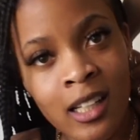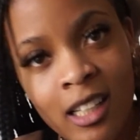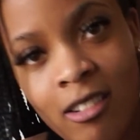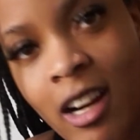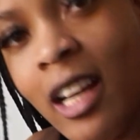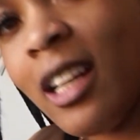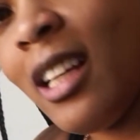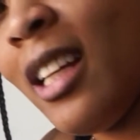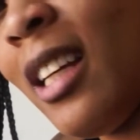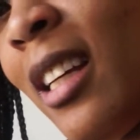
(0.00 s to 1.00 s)
All right,
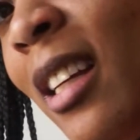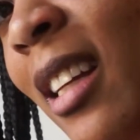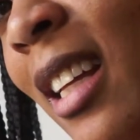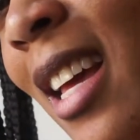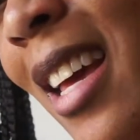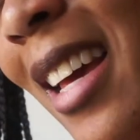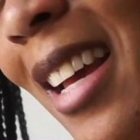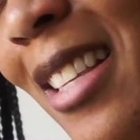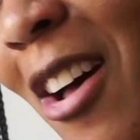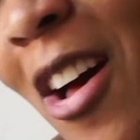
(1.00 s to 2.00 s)

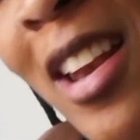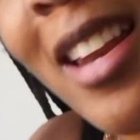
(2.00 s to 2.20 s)
it's on.